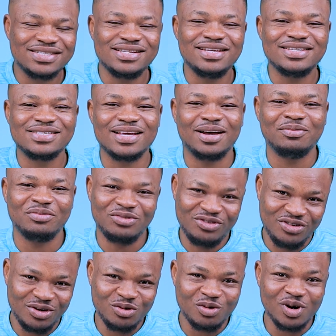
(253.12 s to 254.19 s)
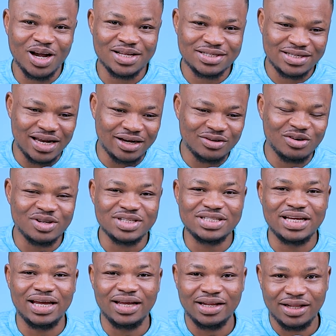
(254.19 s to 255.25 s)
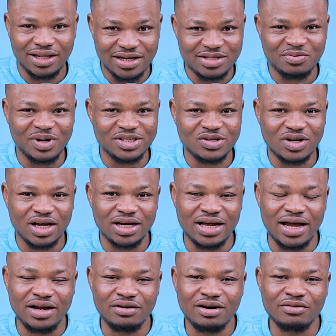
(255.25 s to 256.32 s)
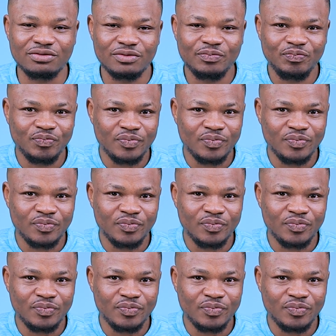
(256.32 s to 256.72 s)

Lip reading: see some Twi words that contain this particular digraph.